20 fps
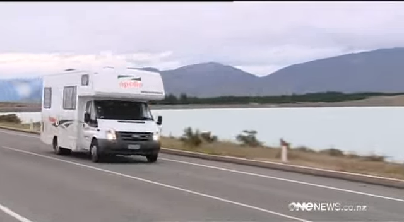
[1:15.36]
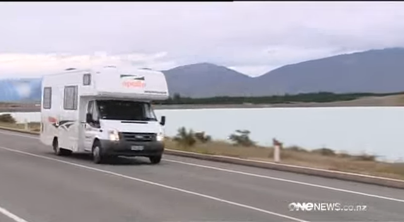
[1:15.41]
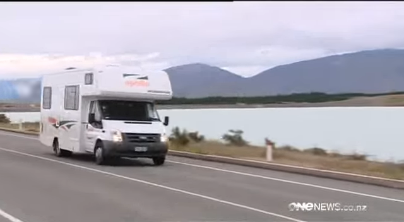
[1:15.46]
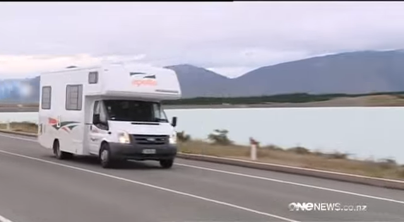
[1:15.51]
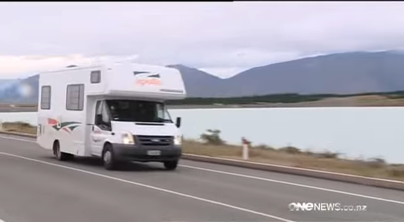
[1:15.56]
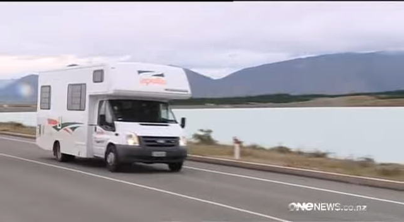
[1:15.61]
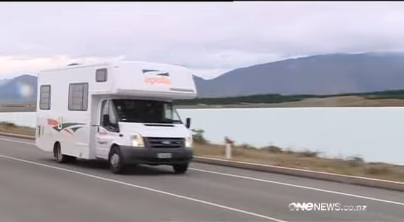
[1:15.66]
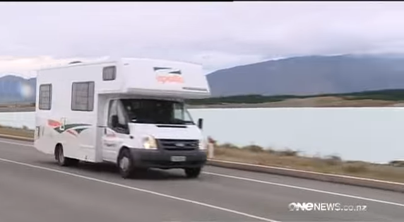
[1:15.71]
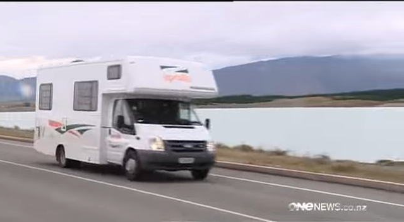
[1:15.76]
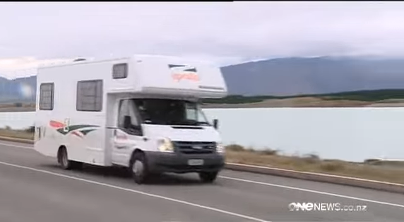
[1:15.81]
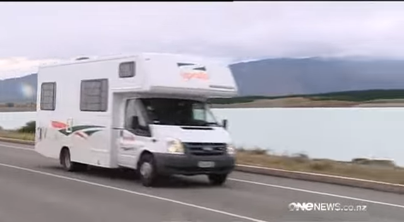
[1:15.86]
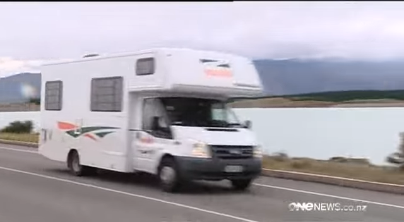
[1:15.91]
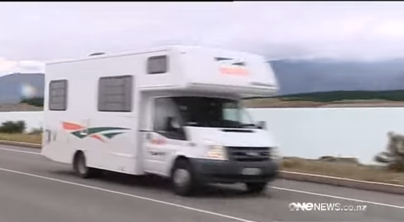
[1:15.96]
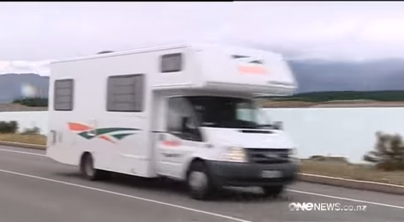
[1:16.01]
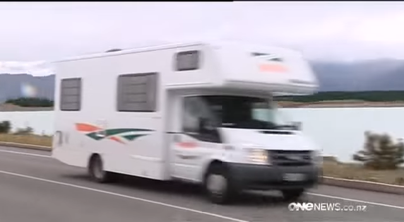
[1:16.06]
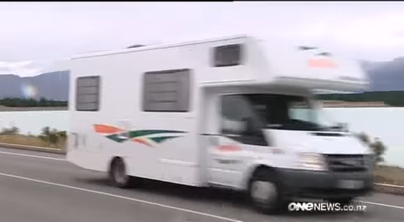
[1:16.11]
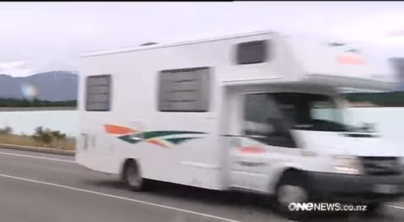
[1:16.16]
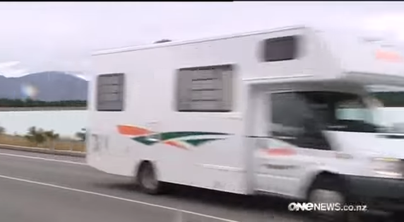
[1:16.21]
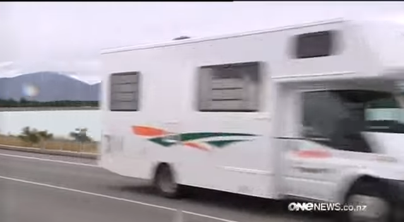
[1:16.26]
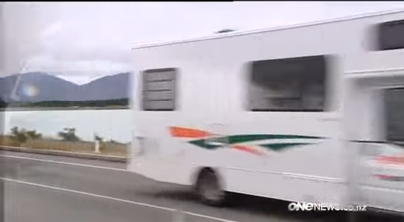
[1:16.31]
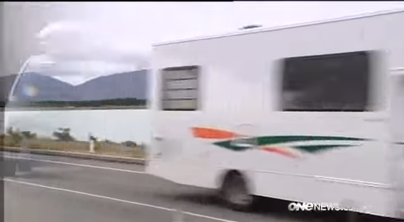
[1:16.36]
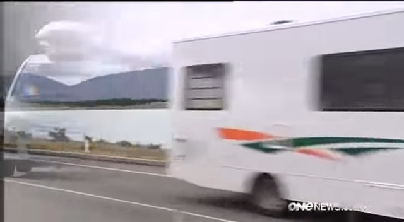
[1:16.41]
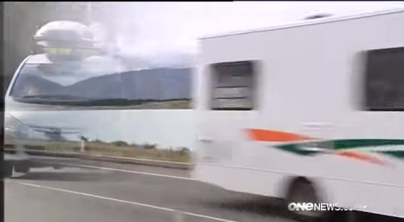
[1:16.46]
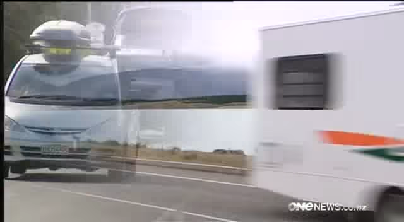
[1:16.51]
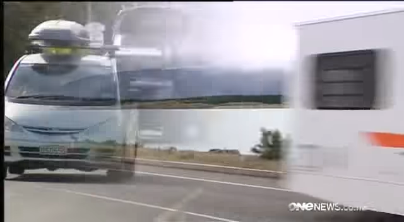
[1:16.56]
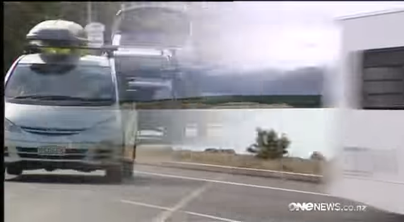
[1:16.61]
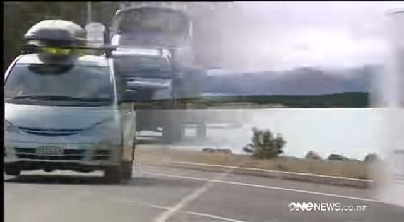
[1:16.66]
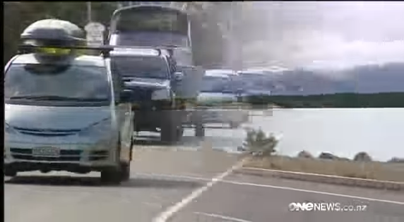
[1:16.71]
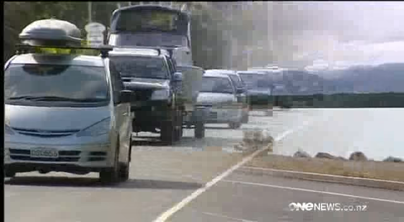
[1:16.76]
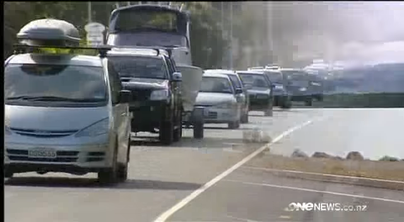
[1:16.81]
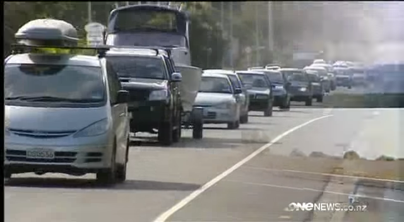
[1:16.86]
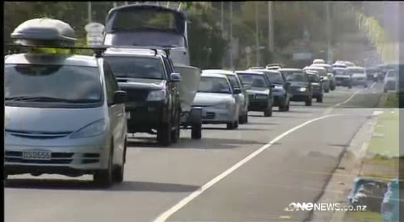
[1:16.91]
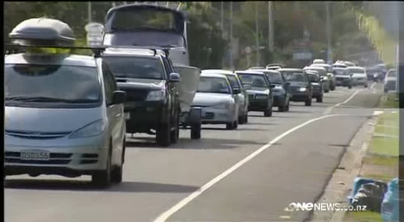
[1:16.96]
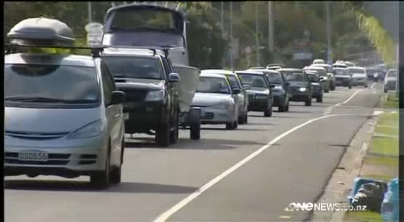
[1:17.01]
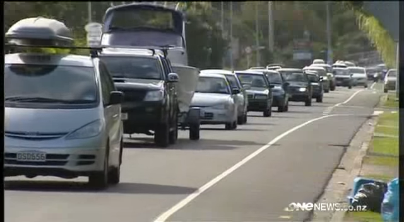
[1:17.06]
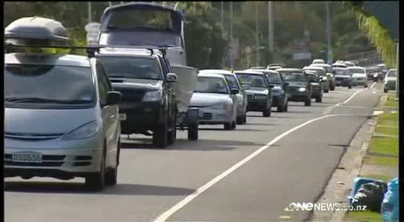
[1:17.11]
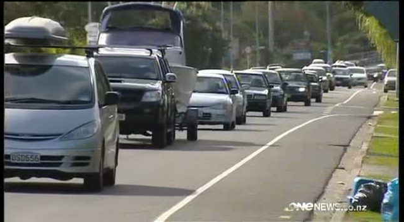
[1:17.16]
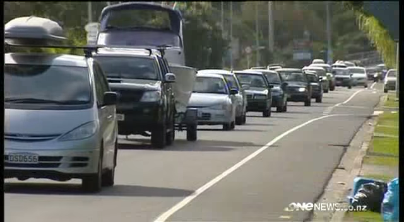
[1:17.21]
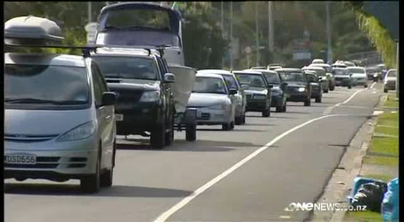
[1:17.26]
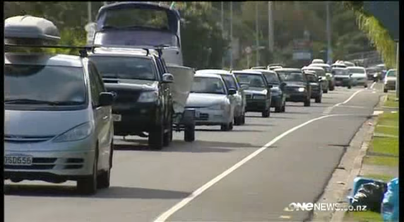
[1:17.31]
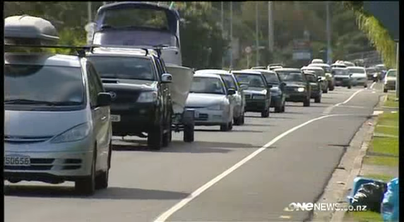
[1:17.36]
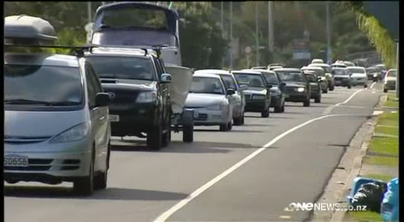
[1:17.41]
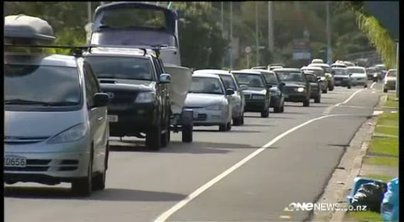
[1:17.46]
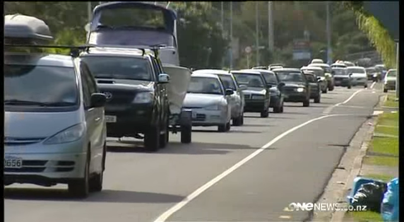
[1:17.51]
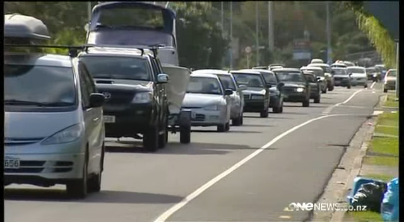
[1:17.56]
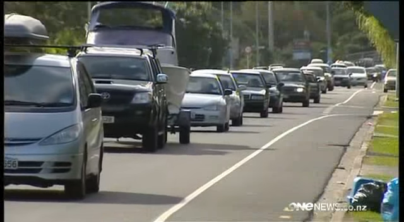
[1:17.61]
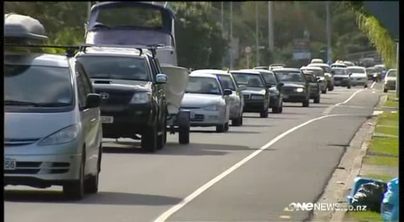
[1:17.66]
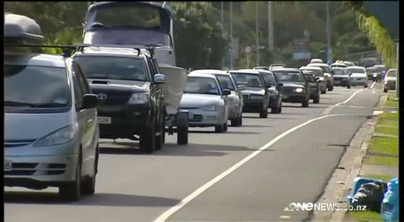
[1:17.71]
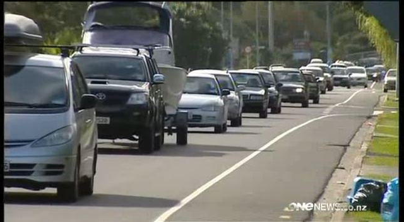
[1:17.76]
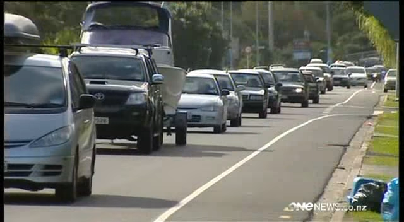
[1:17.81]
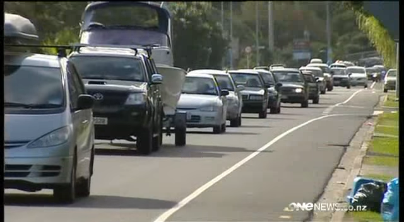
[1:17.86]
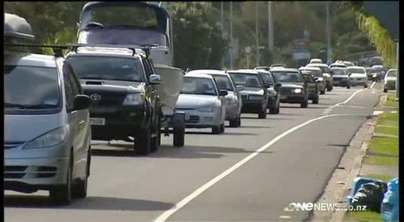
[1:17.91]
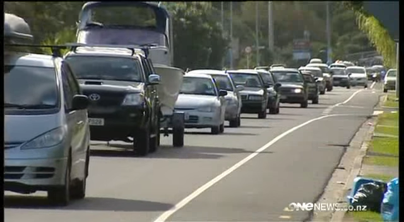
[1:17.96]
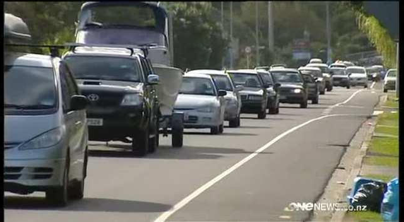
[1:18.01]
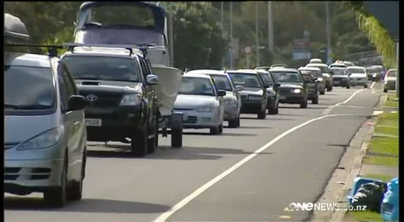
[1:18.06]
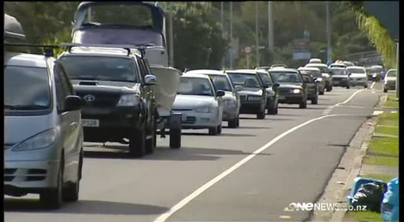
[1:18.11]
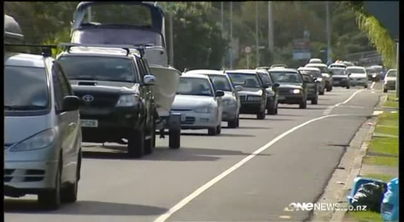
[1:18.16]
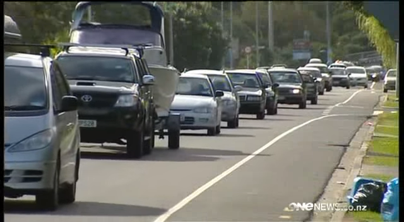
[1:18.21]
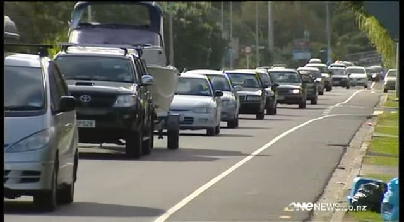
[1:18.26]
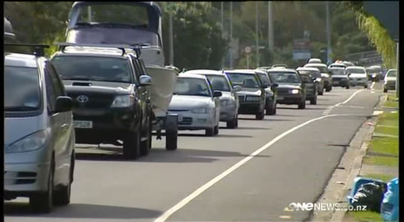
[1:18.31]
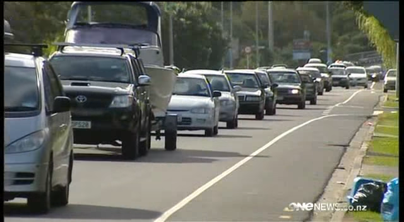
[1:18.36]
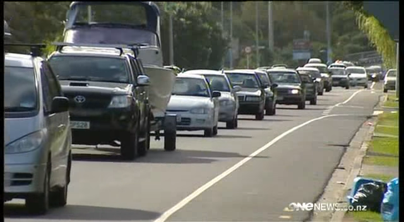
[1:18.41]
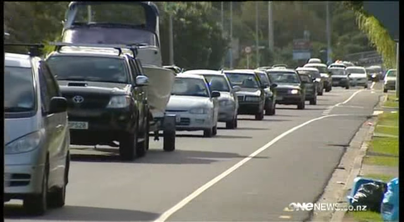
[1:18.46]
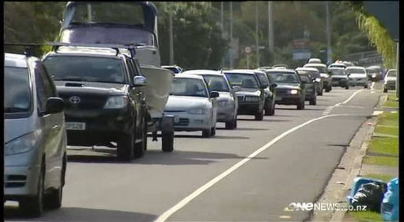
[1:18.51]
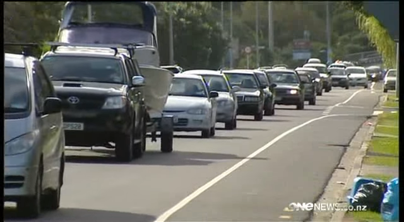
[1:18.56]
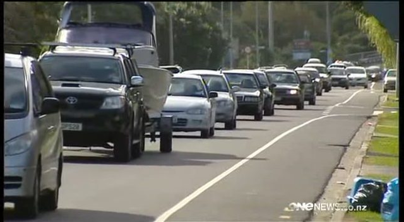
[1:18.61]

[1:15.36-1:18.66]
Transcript: Nobody's mouth can be seen.